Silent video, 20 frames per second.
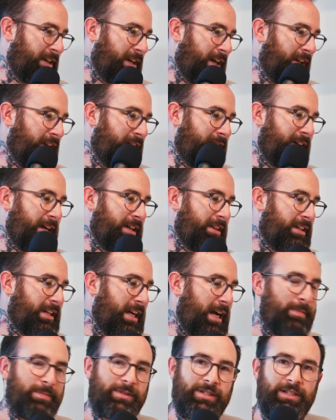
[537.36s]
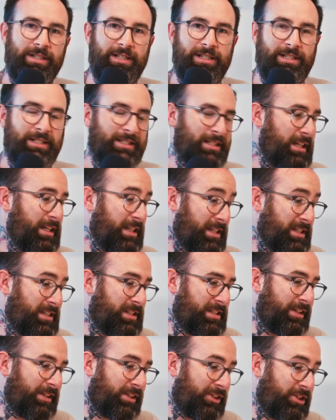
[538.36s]
I love how the caption is
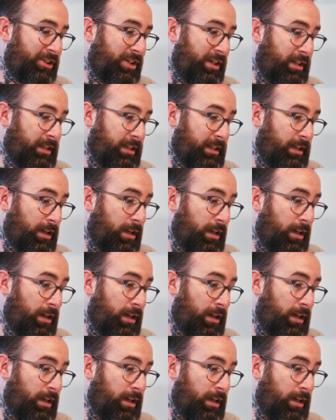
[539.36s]
this shitty?